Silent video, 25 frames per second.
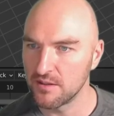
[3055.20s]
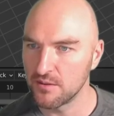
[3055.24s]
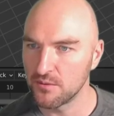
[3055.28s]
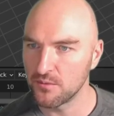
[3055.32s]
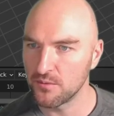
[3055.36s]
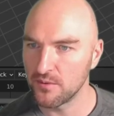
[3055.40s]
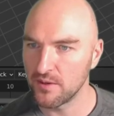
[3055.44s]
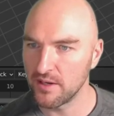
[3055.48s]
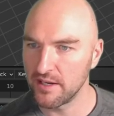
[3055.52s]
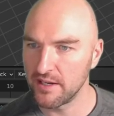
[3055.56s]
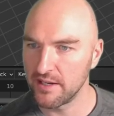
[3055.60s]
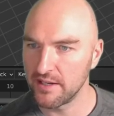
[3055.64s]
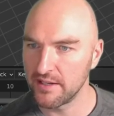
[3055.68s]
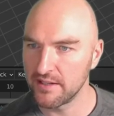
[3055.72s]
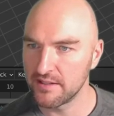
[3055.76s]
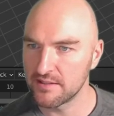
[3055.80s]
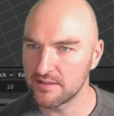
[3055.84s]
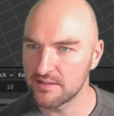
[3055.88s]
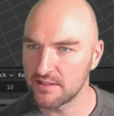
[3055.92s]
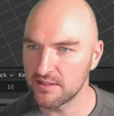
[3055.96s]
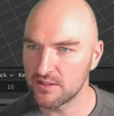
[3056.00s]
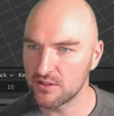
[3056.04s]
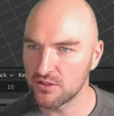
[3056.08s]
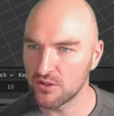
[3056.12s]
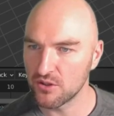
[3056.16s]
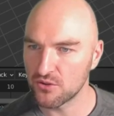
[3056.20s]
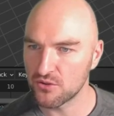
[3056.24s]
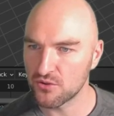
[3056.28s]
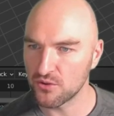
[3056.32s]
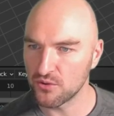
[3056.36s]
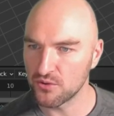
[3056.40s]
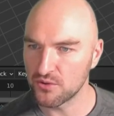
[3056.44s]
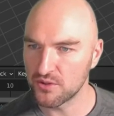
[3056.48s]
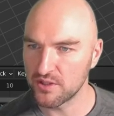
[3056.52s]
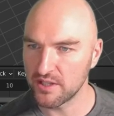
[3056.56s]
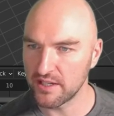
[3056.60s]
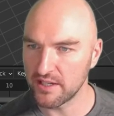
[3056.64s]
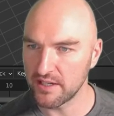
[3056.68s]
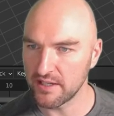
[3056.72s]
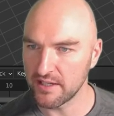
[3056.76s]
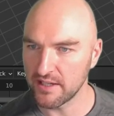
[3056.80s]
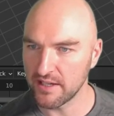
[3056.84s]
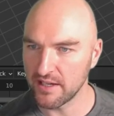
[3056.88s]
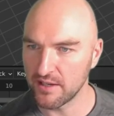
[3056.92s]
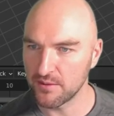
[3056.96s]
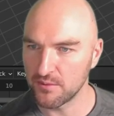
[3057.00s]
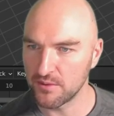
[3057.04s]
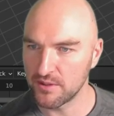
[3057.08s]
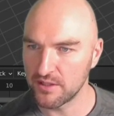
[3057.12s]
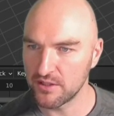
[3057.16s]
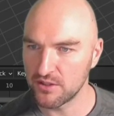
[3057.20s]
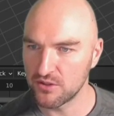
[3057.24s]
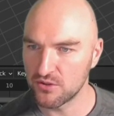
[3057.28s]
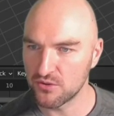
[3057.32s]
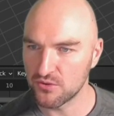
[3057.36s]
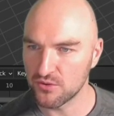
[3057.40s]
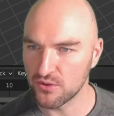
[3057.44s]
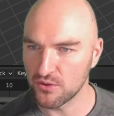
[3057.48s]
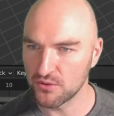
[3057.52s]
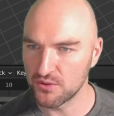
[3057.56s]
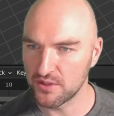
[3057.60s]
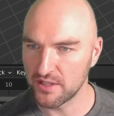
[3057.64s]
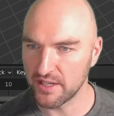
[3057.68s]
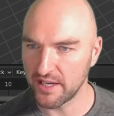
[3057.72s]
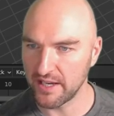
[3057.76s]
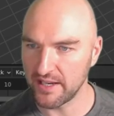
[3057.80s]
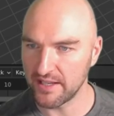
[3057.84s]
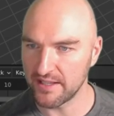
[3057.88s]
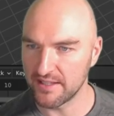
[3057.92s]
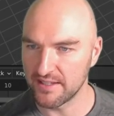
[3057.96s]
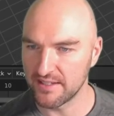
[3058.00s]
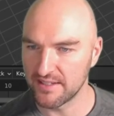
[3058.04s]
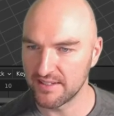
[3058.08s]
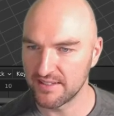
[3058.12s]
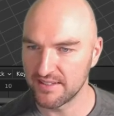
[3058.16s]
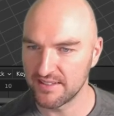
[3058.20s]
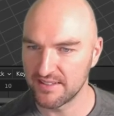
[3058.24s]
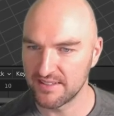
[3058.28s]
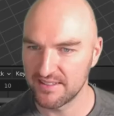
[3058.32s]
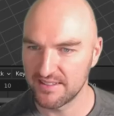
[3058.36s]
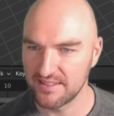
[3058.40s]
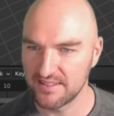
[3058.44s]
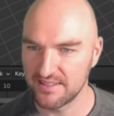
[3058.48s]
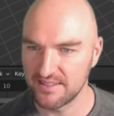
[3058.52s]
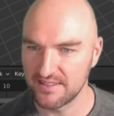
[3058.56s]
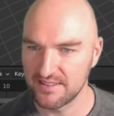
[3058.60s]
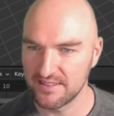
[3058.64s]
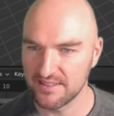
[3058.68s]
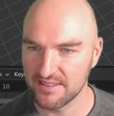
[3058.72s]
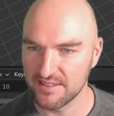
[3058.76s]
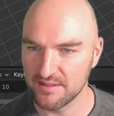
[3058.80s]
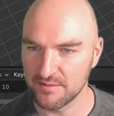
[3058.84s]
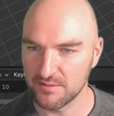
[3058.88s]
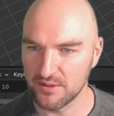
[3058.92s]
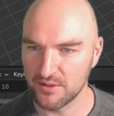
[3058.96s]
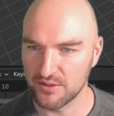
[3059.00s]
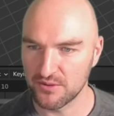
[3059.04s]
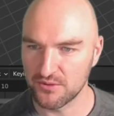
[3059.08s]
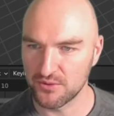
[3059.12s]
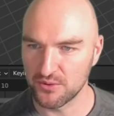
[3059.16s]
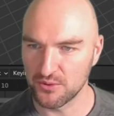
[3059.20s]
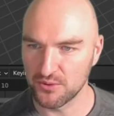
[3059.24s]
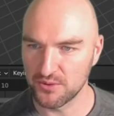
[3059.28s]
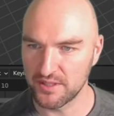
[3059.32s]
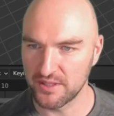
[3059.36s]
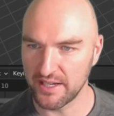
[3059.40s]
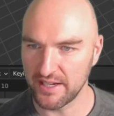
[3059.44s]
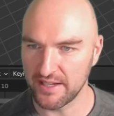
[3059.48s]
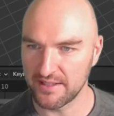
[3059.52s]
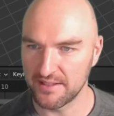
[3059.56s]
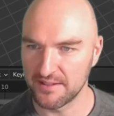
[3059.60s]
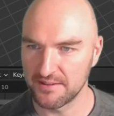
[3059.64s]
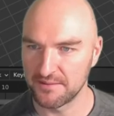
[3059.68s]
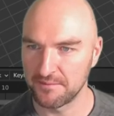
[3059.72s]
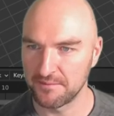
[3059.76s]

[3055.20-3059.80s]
why is it not rotating? I want it to rotate. Come on, rotate.